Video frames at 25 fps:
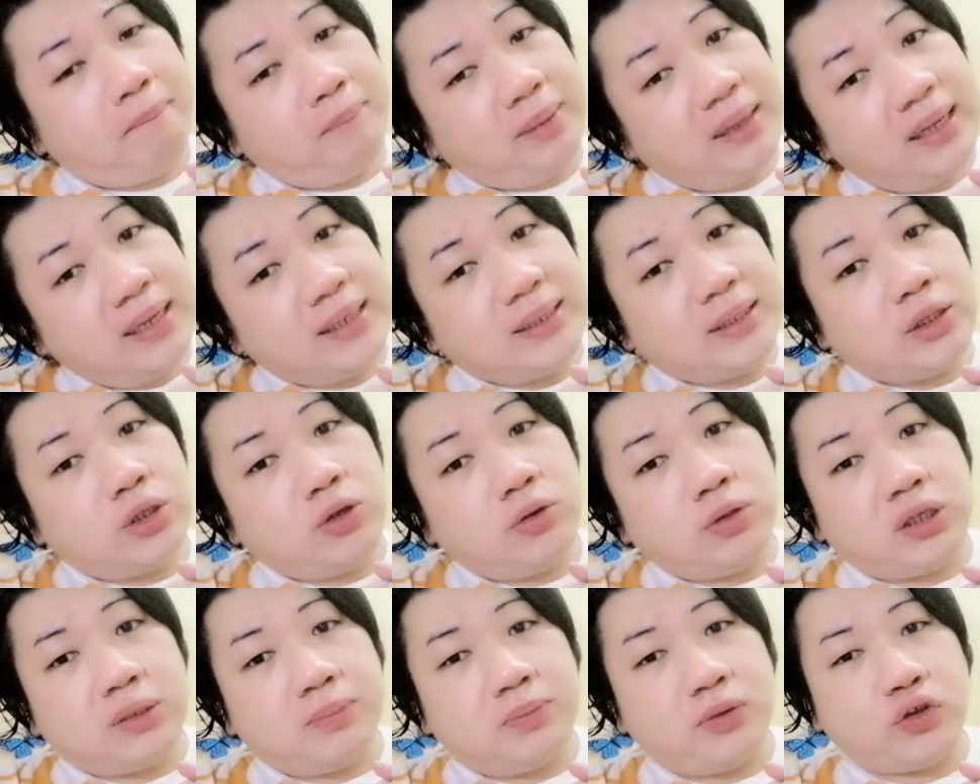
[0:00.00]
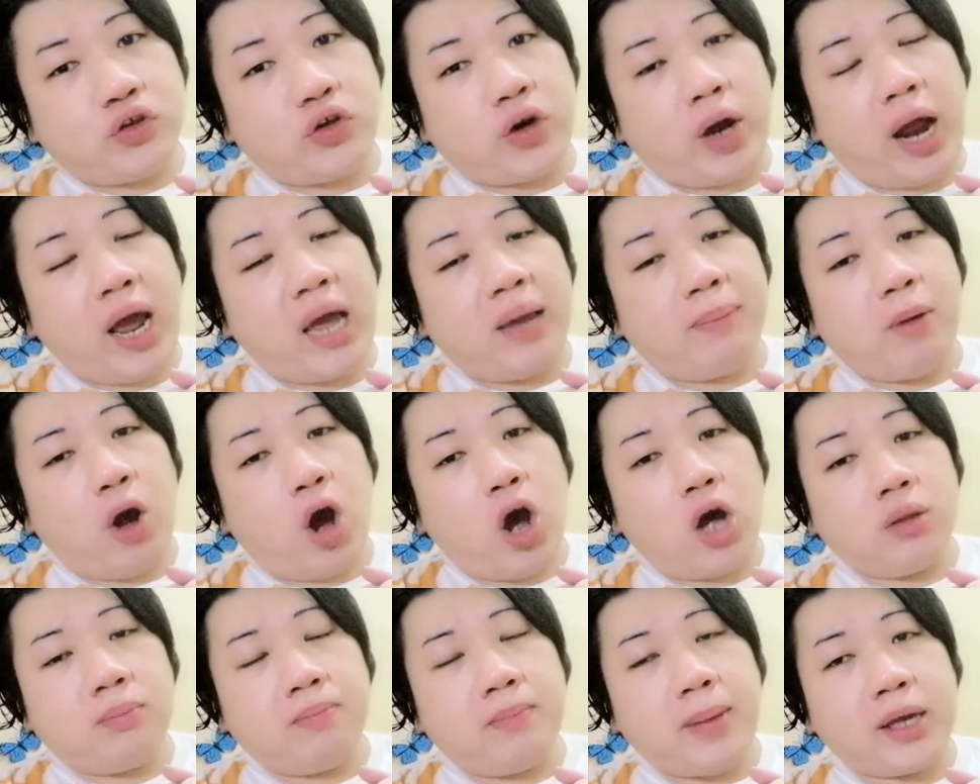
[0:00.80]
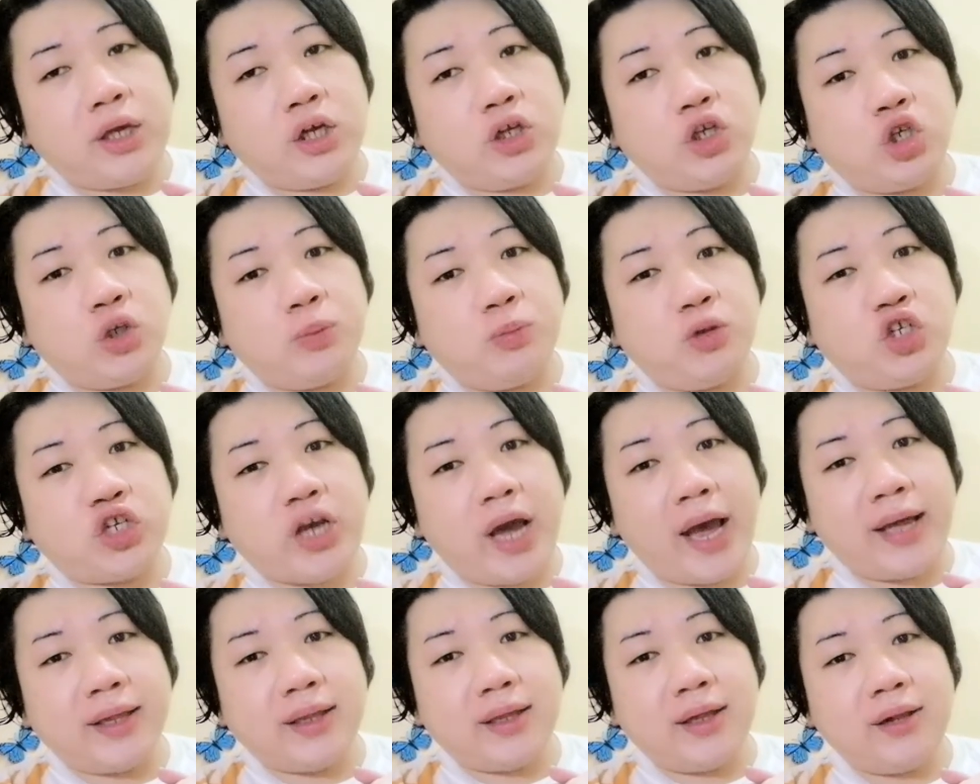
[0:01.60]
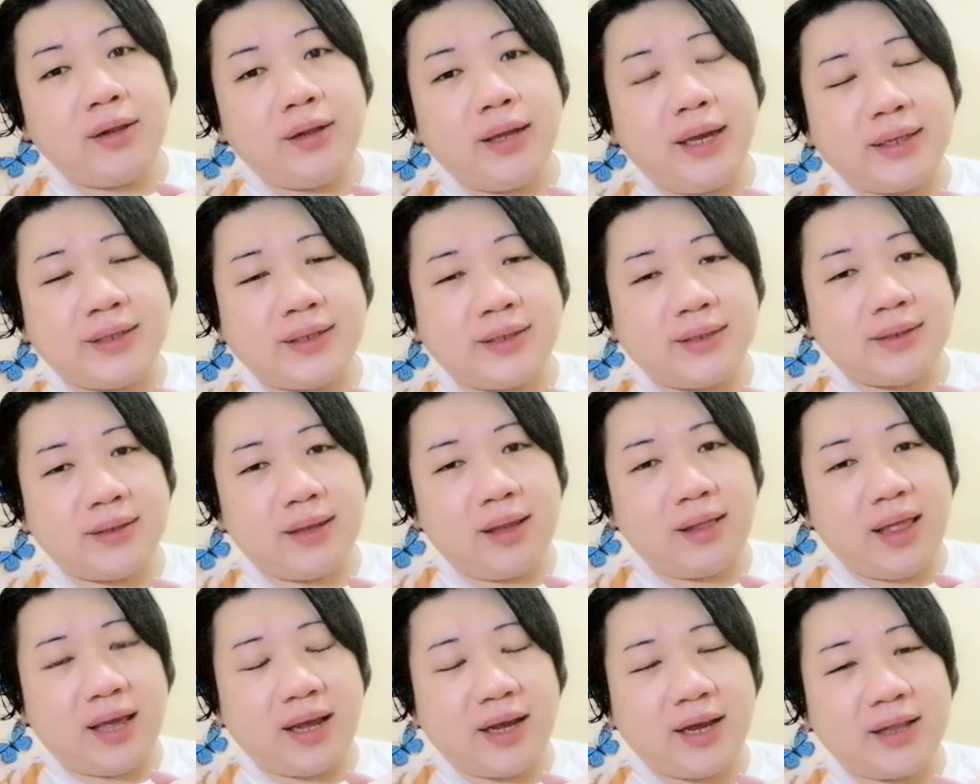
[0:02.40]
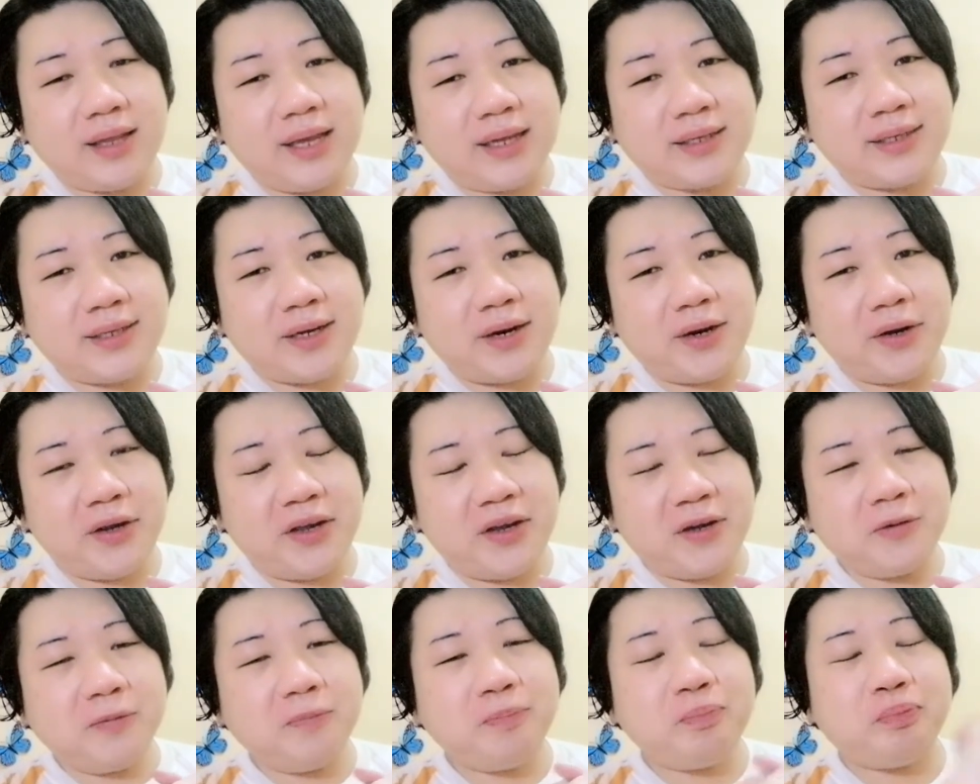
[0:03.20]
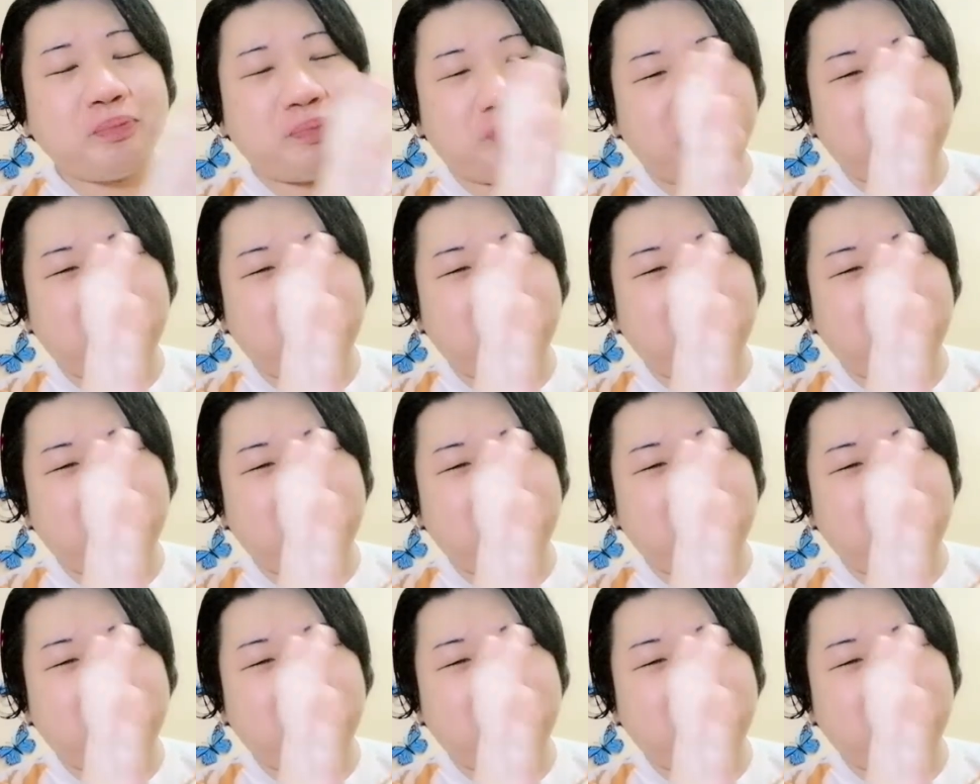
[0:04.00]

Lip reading: please do subscribe on my YouTube channel. It's Lincoln Estereo,